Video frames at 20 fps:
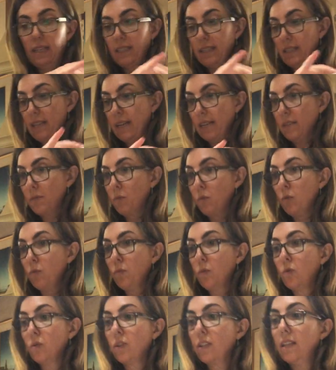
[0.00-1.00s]
nice warm
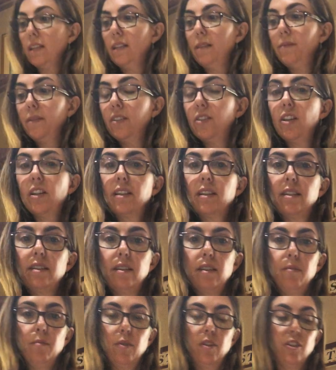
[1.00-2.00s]
water. Let me check the
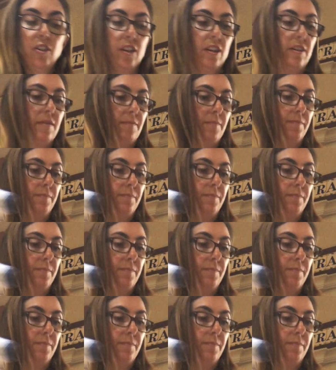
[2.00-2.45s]
temperature.